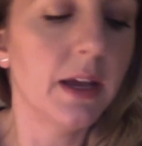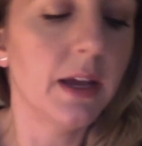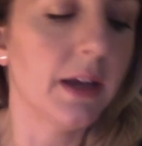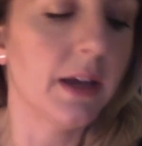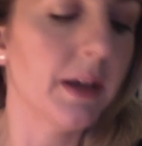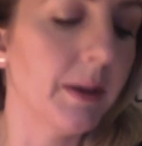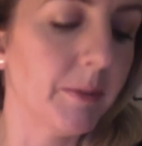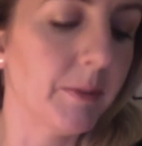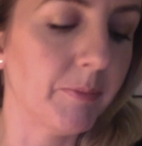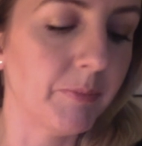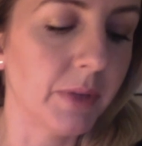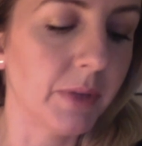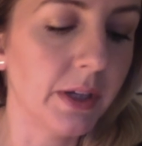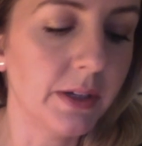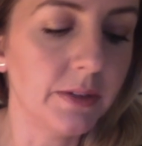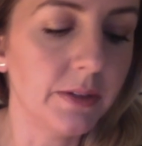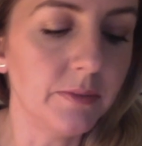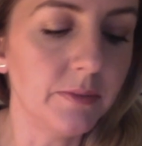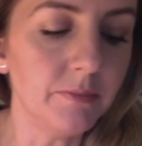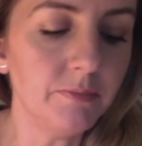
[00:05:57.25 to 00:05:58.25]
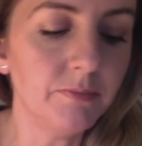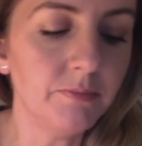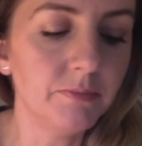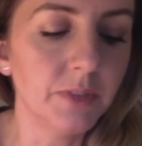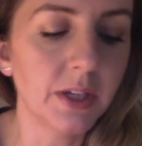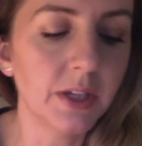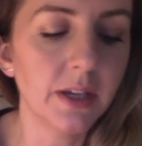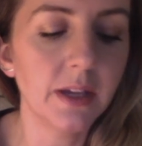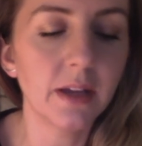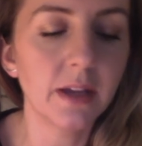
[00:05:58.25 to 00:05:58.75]

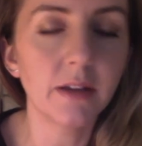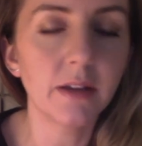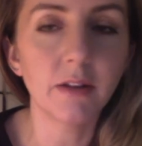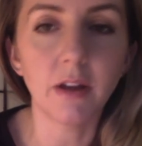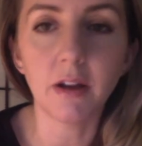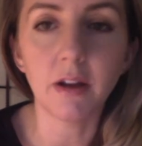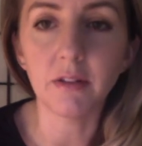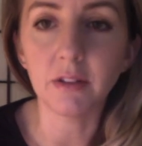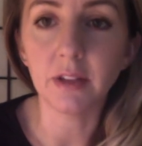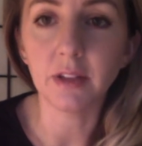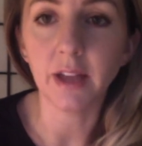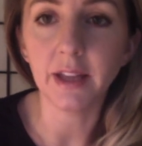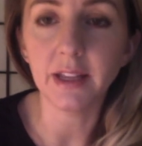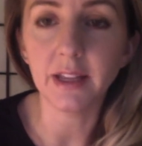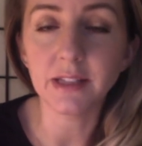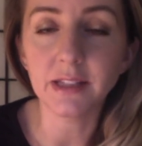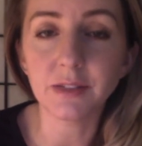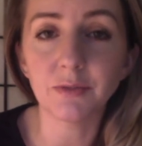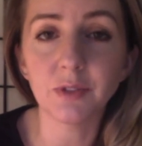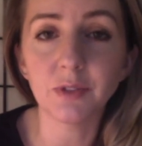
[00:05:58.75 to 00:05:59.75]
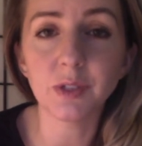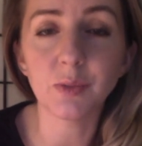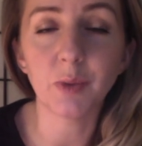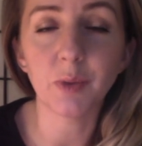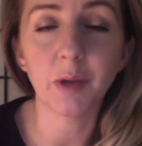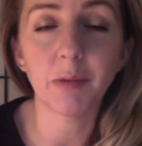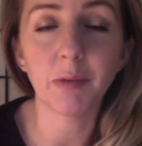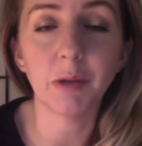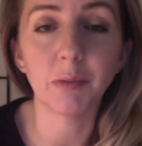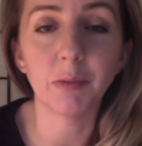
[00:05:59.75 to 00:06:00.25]
I guess the reason
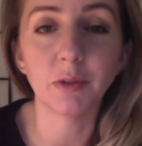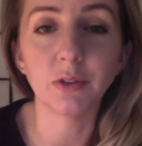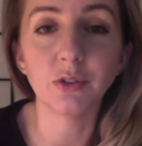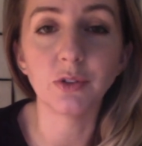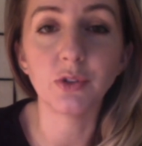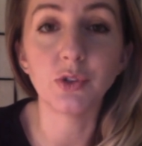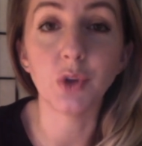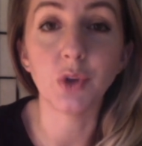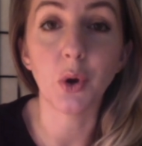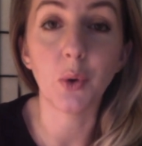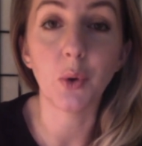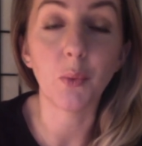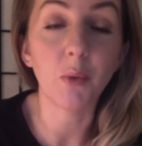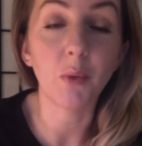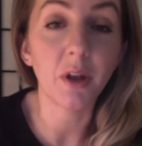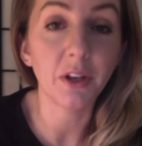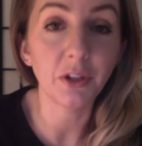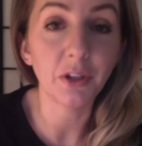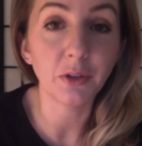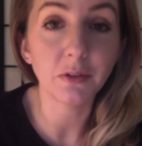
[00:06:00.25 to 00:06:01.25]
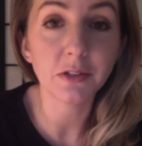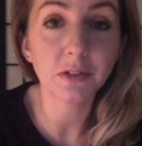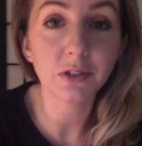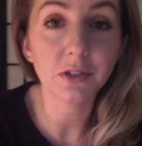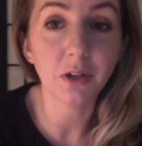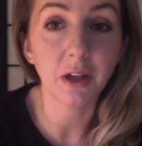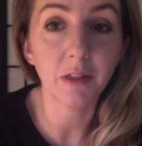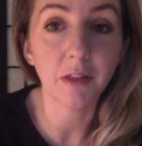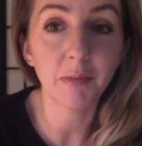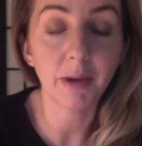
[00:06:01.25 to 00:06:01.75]
why people don't want to use
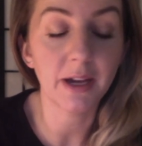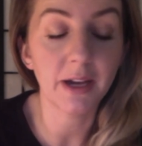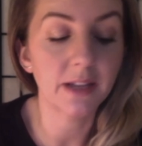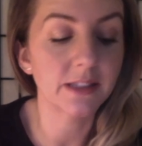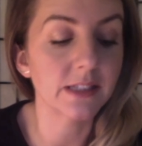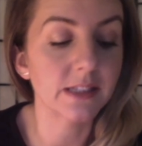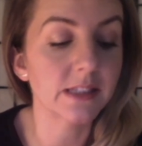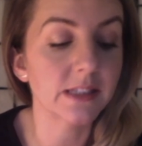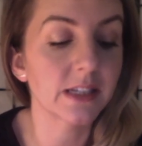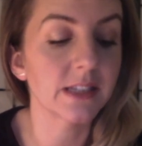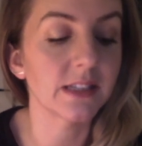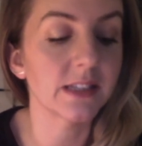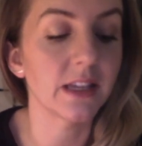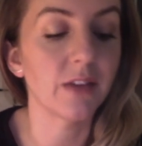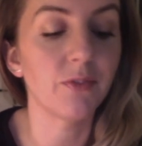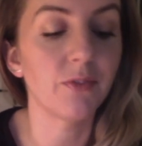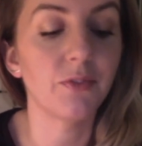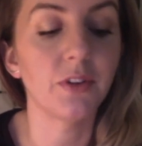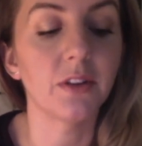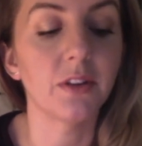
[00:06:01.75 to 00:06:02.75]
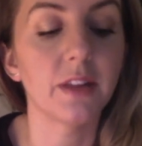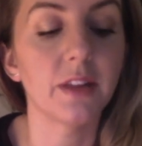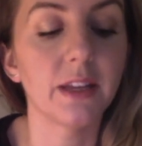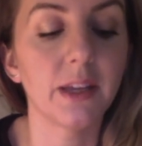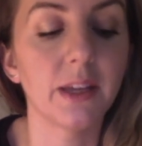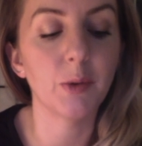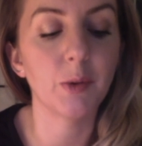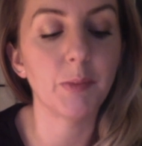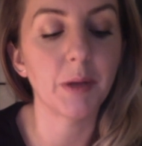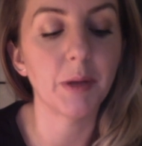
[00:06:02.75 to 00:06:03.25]
cloth pads is because they feel like
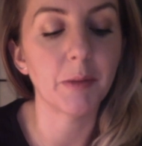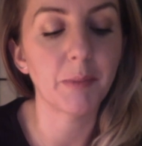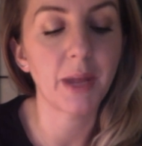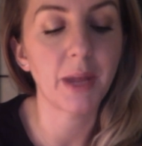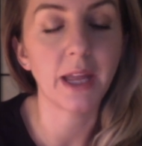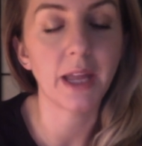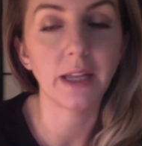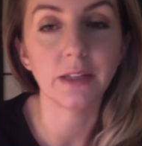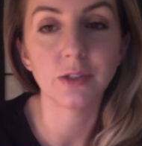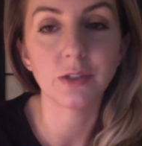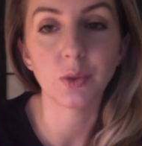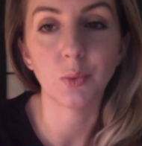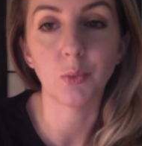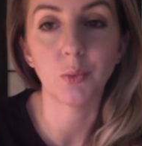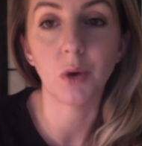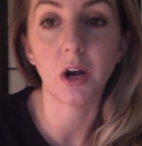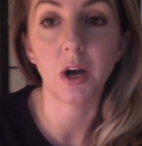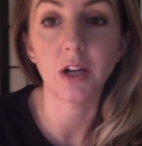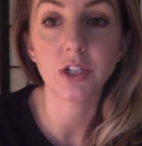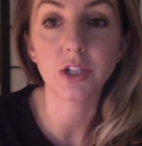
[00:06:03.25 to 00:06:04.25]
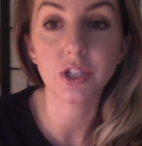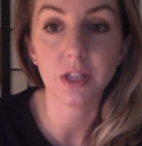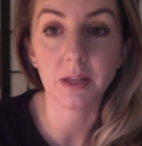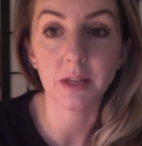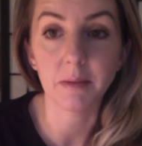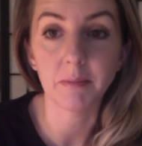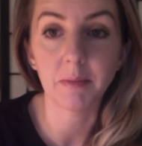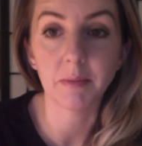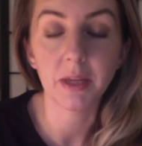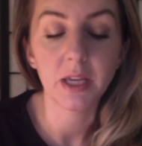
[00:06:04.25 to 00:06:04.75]
be a pain to wash
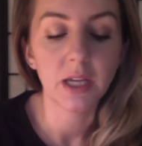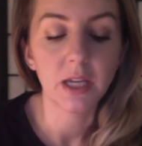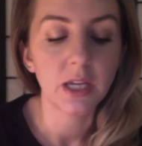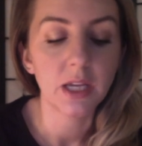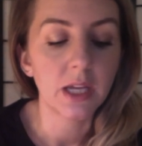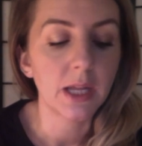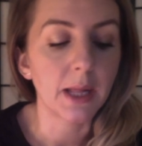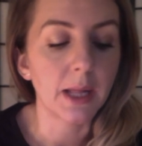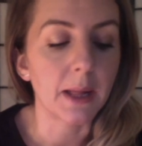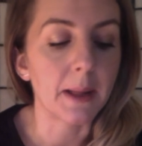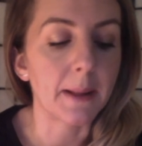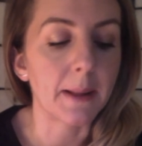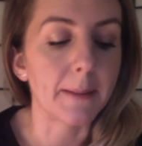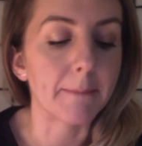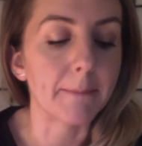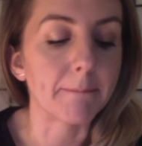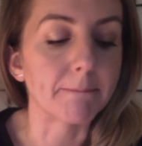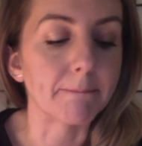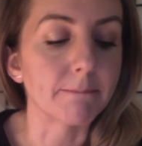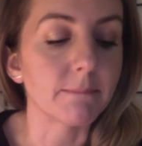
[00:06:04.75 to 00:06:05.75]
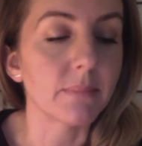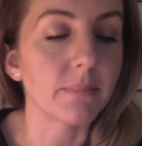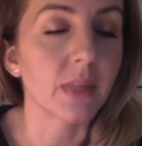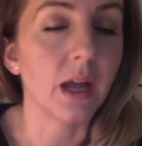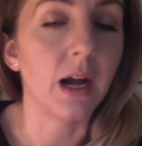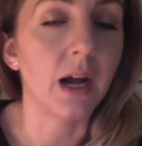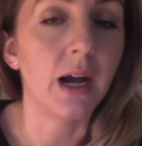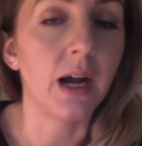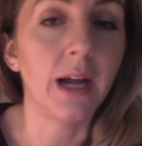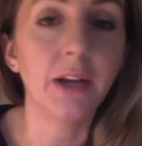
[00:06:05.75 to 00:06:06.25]
them.
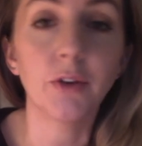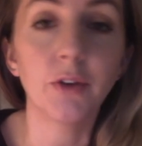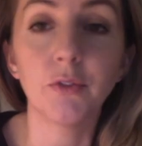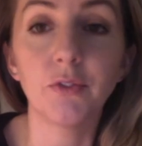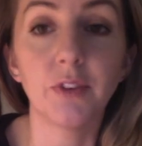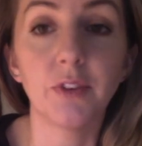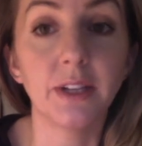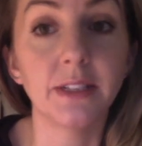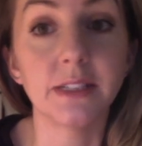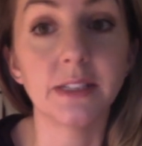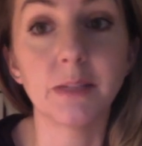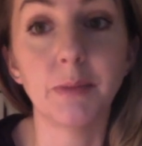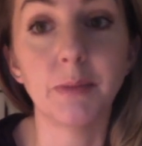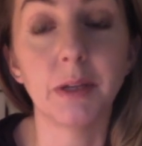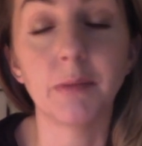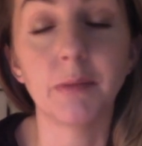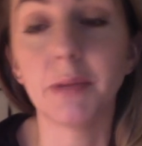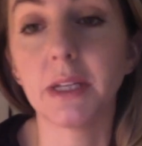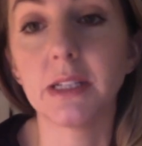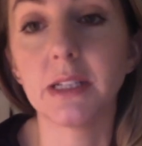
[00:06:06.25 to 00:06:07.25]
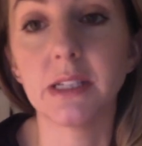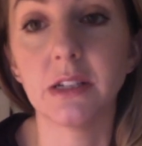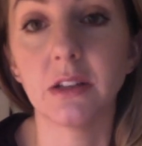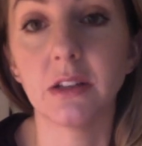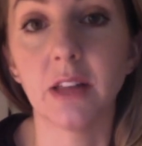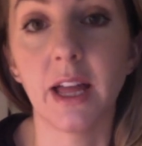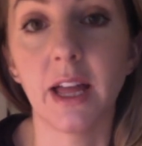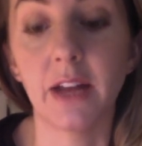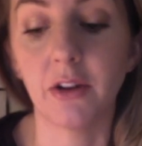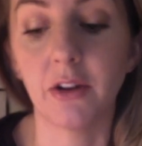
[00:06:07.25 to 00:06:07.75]
I don't find it to be a big
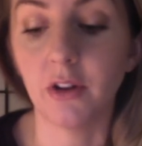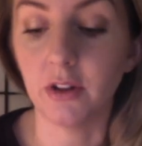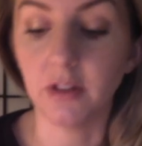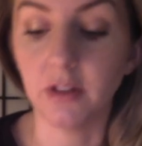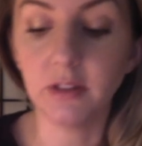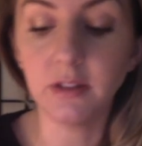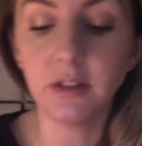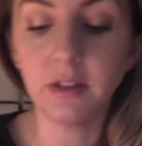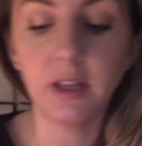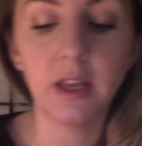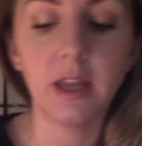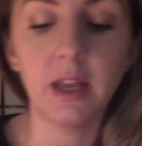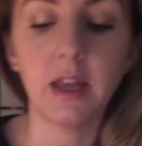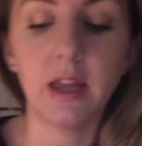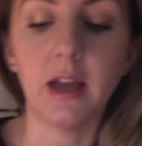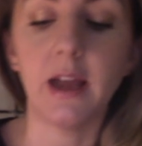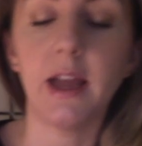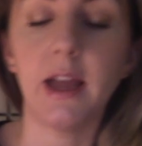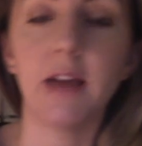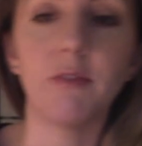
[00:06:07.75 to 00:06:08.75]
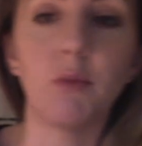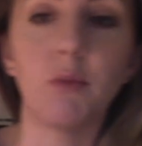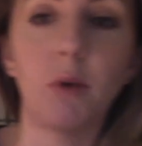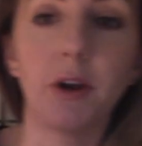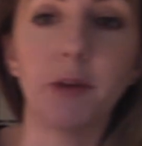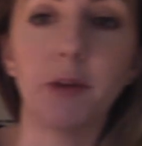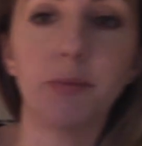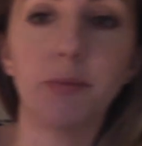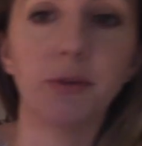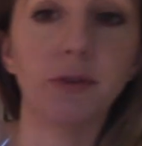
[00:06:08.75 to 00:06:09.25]
deal at all. I have a
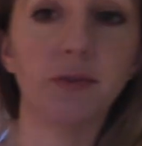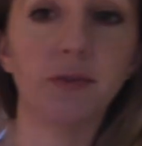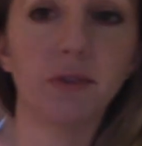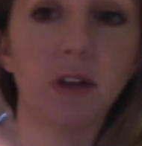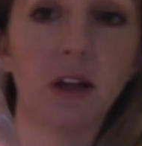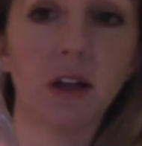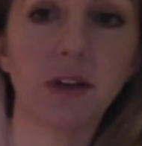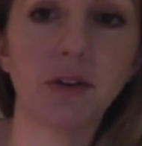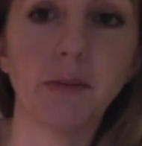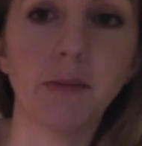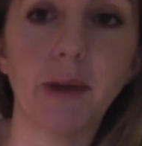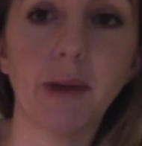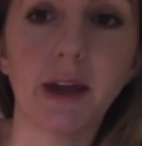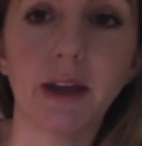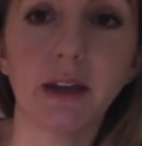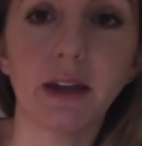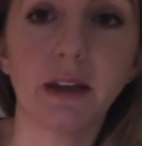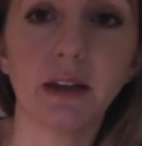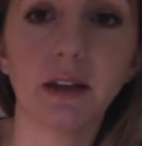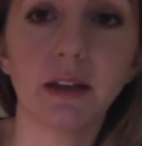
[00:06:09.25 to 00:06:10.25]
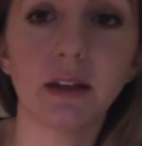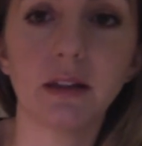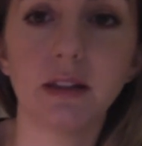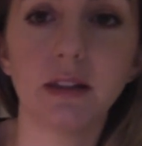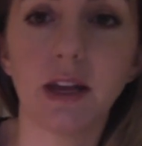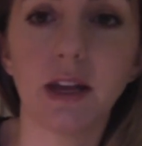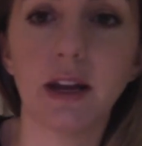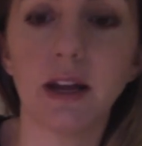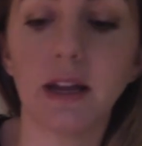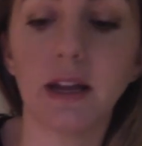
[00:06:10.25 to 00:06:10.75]
waterproof laundry bag
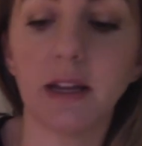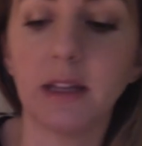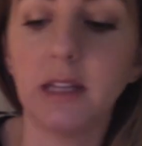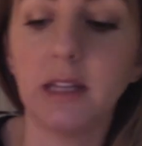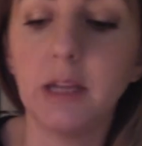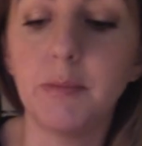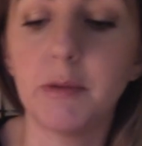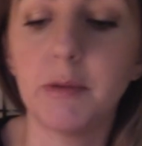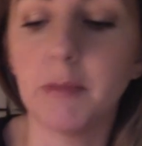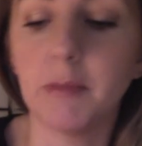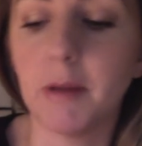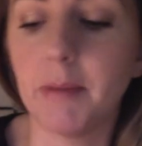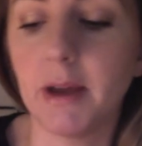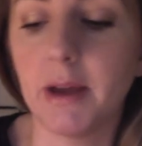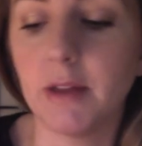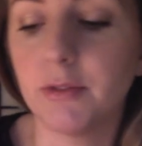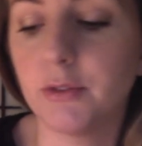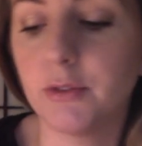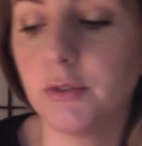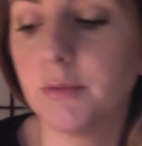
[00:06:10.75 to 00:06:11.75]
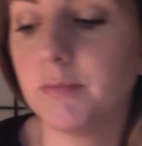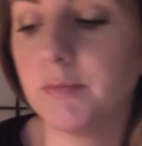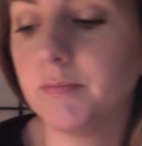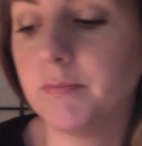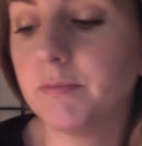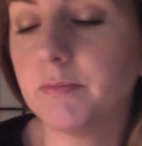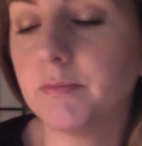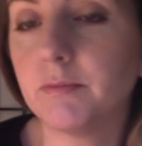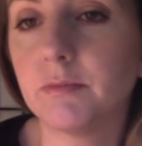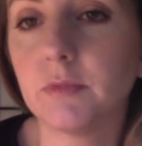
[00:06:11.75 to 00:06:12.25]
that I keep in my
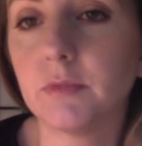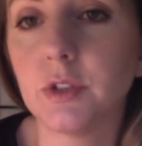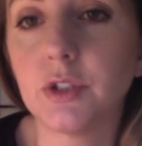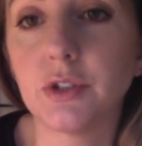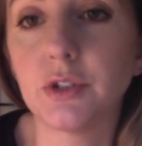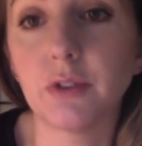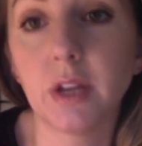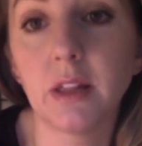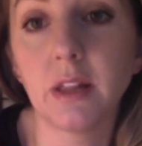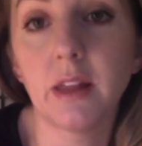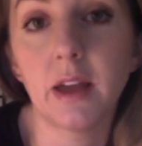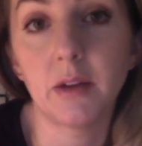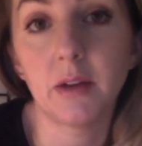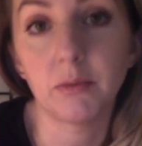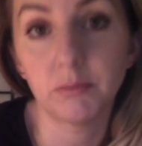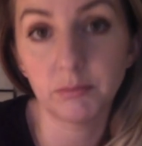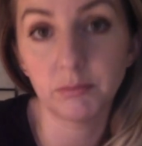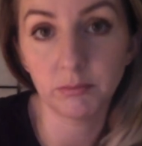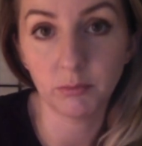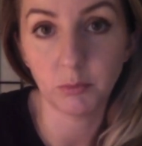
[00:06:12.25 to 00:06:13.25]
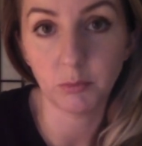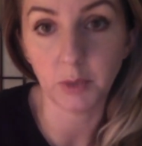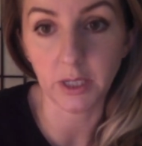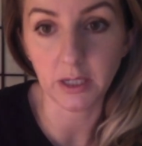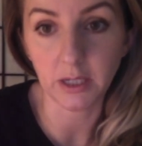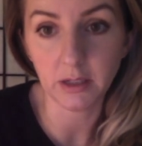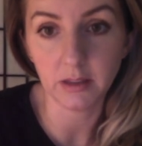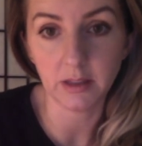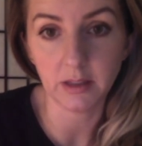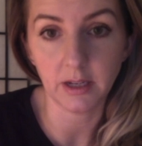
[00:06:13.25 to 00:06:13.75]
bathroom during that
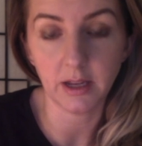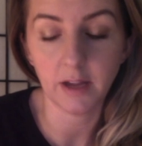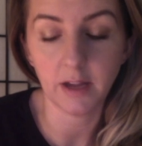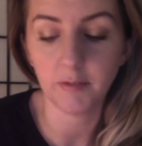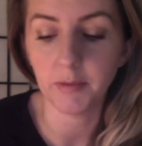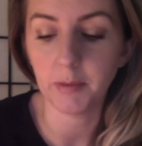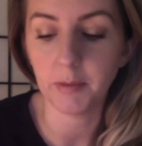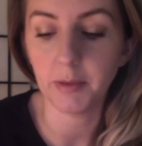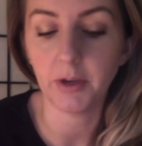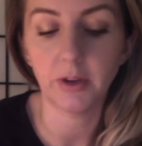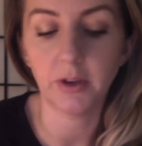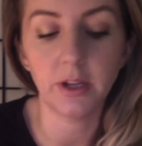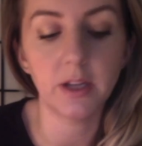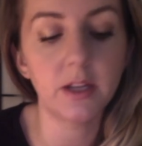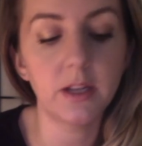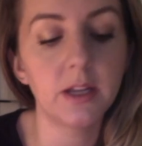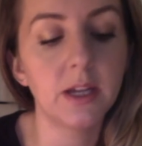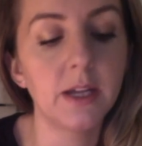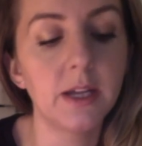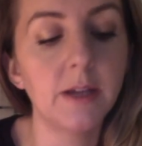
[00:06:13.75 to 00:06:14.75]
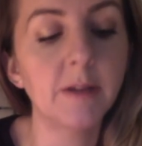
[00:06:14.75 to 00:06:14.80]
week that I have my period.